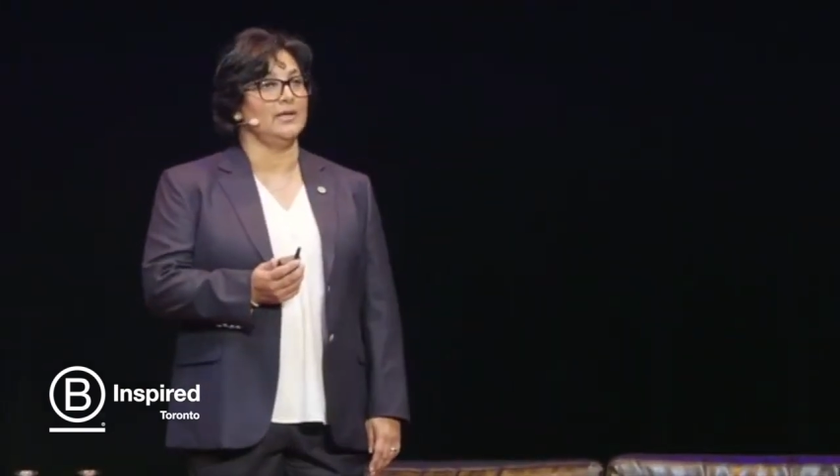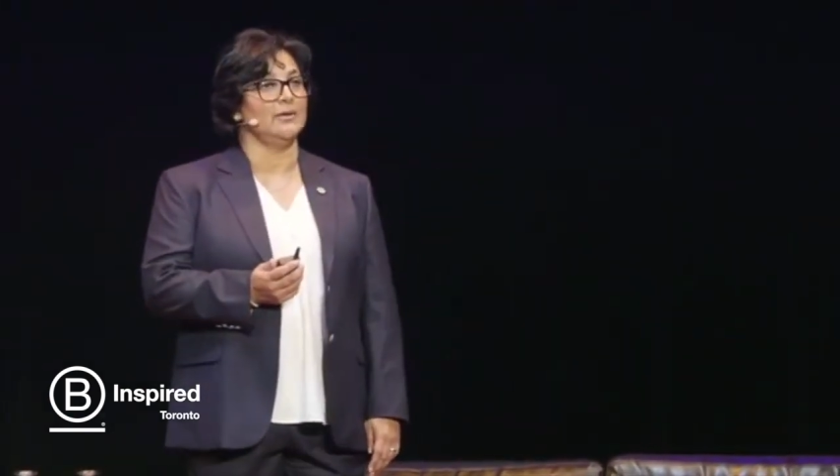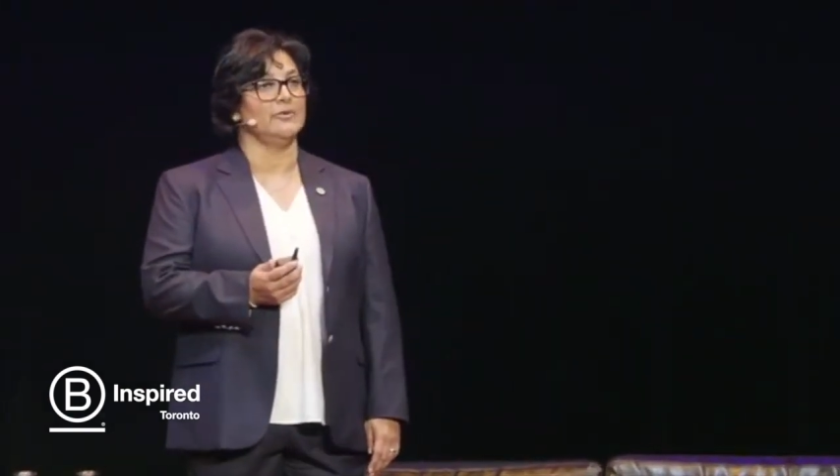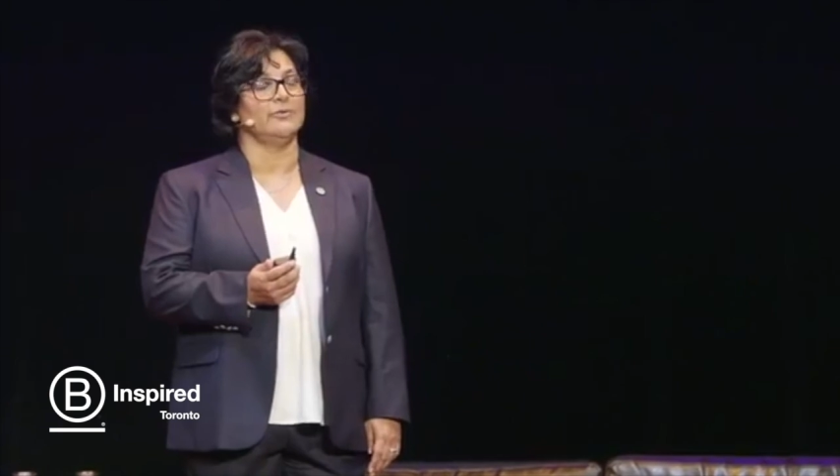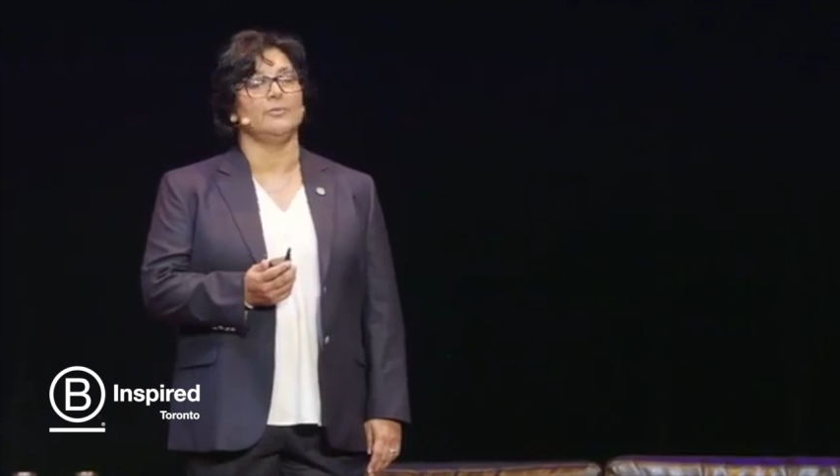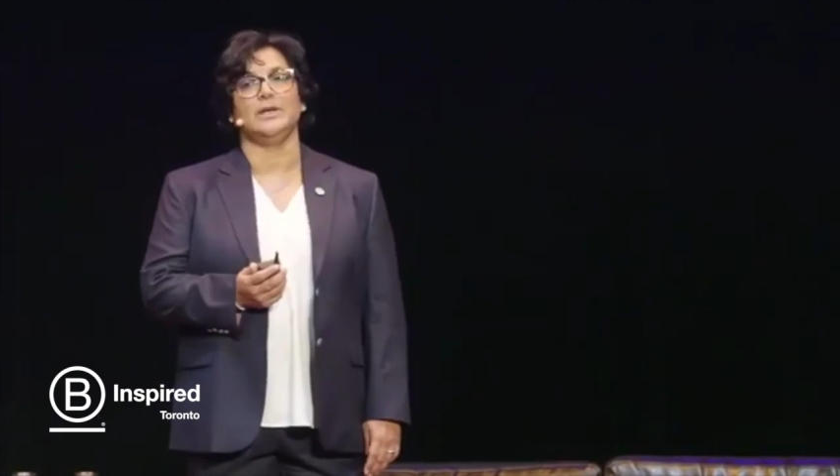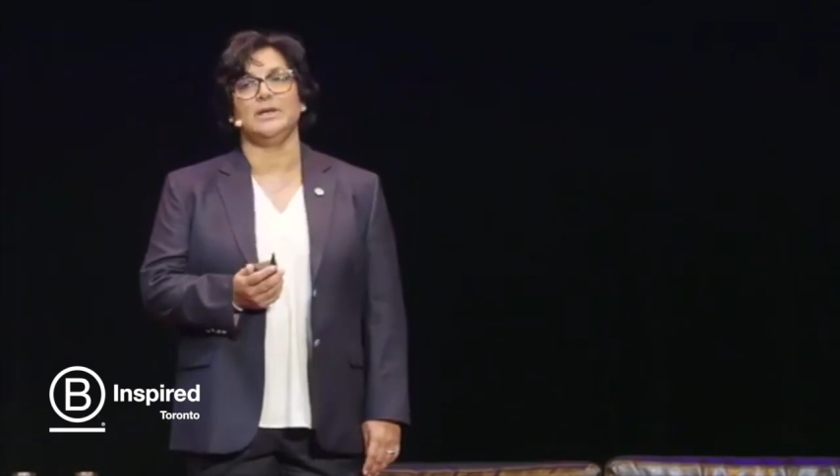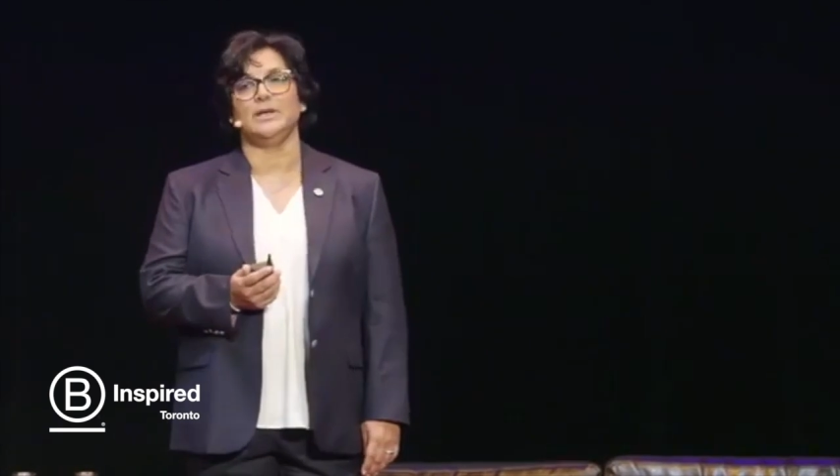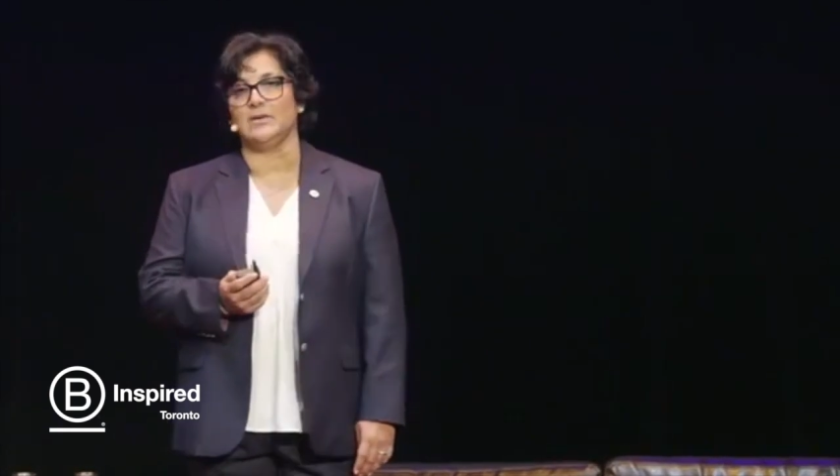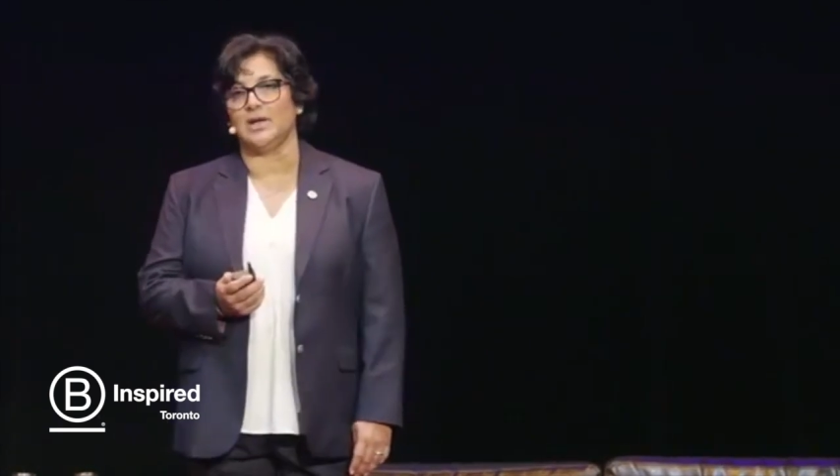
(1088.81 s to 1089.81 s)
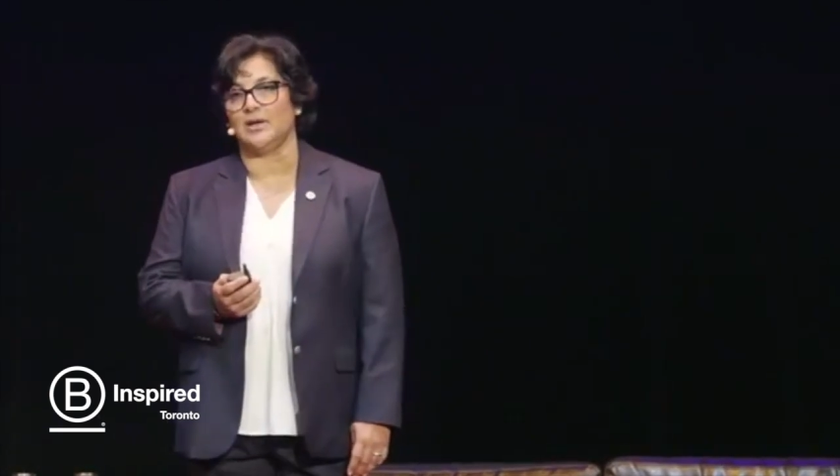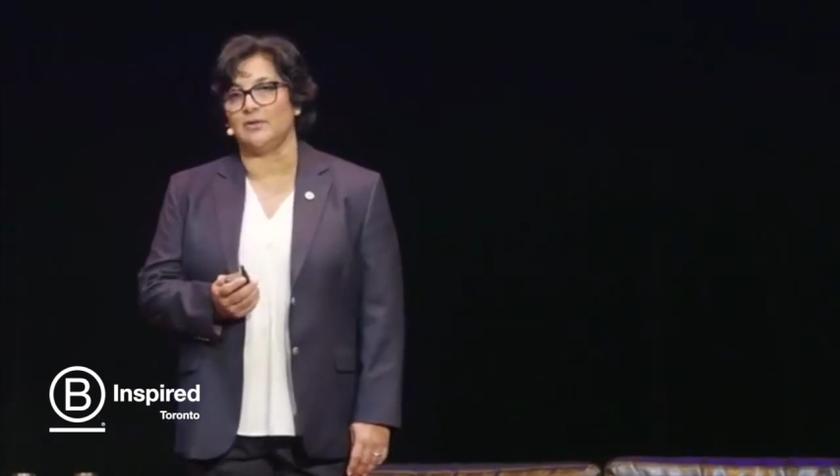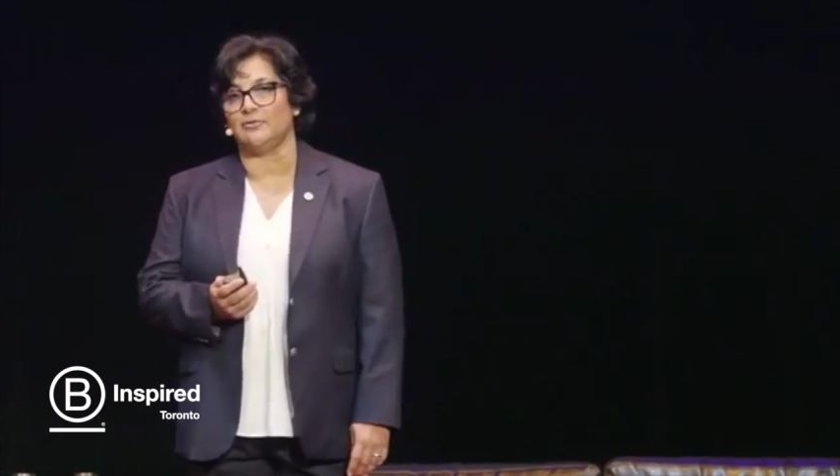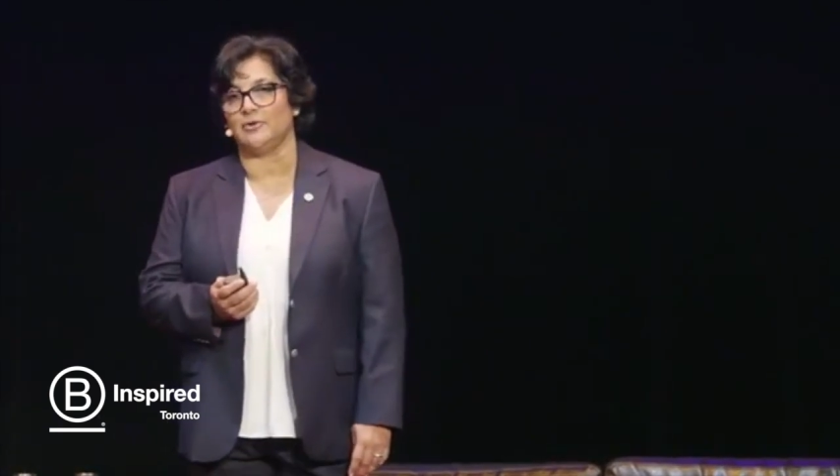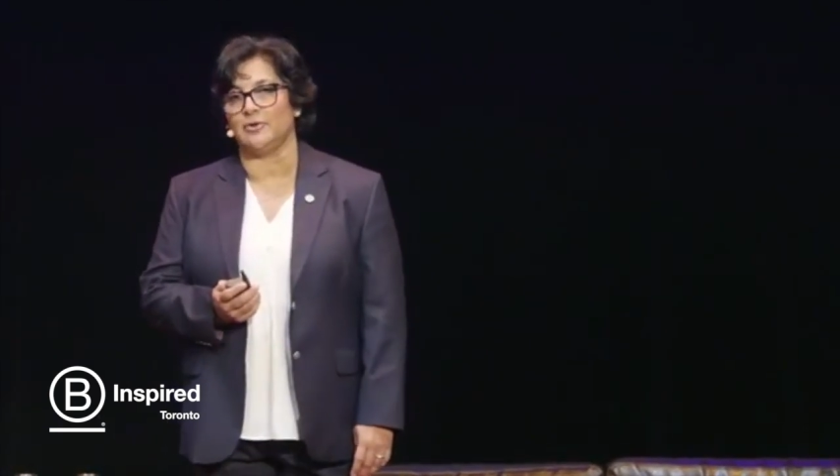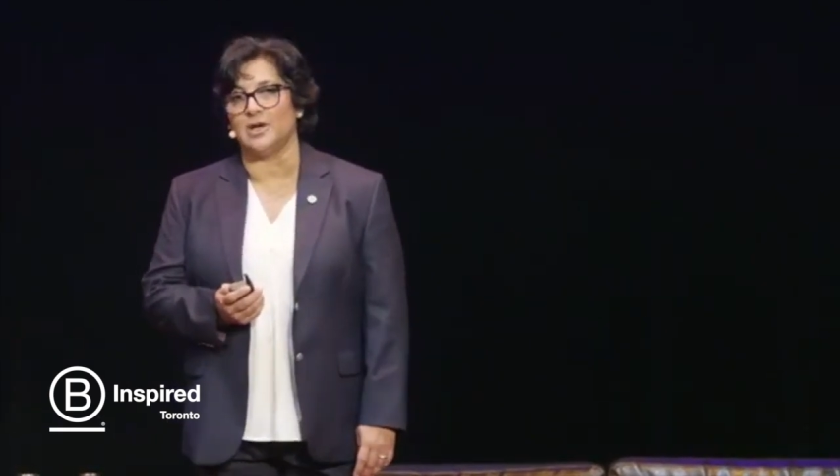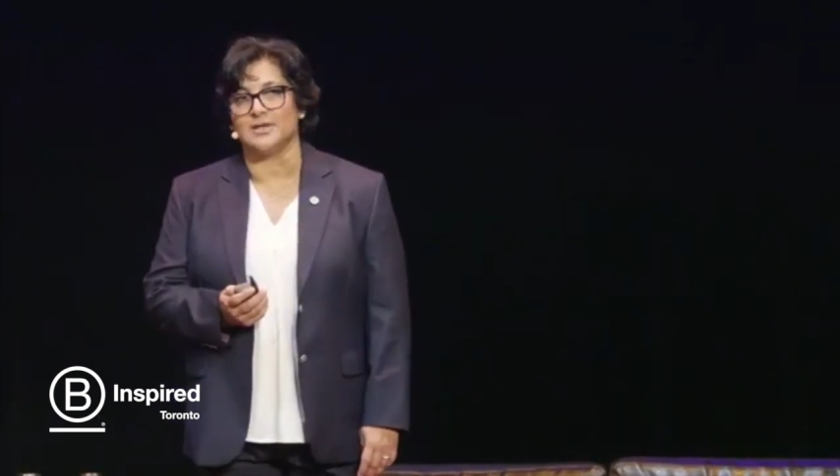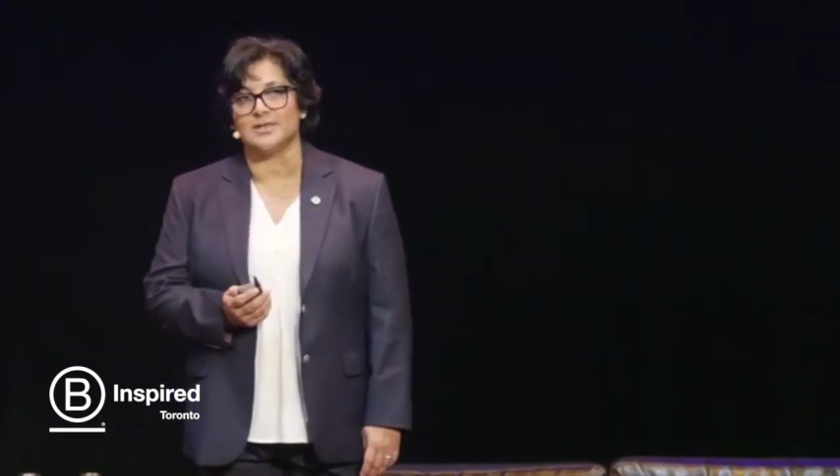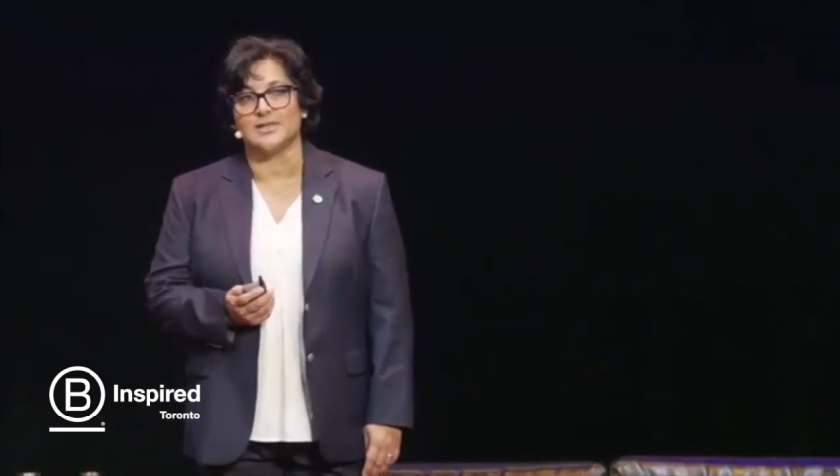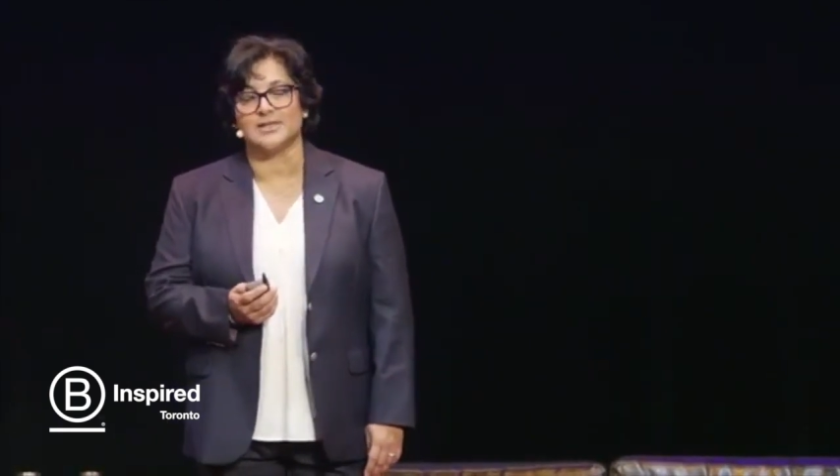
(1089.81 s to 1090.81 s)
for being there for
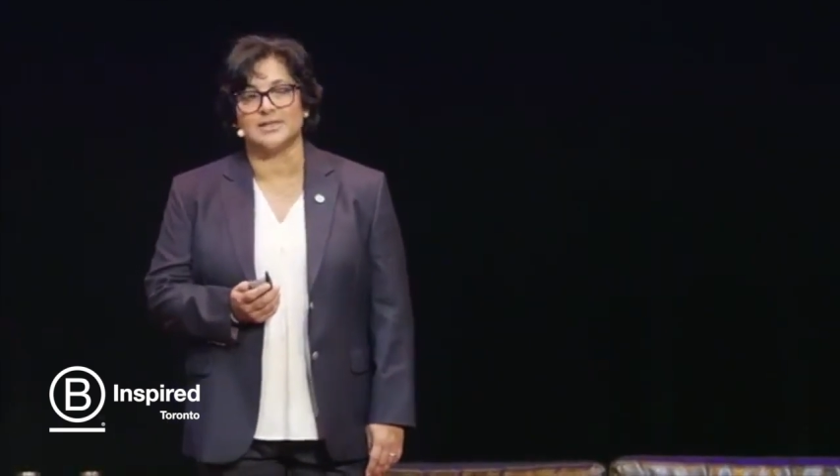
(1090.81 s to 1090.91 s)
us.